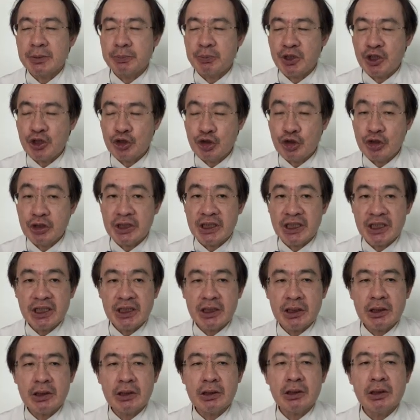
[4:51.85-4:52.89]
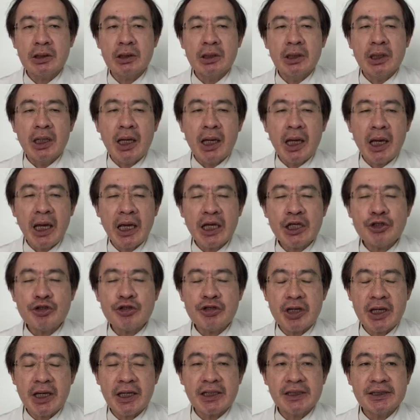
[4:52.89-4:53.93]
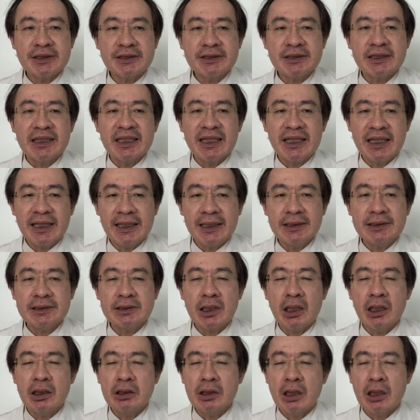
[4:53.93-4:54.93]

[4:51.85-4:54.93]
PGT. NGS is an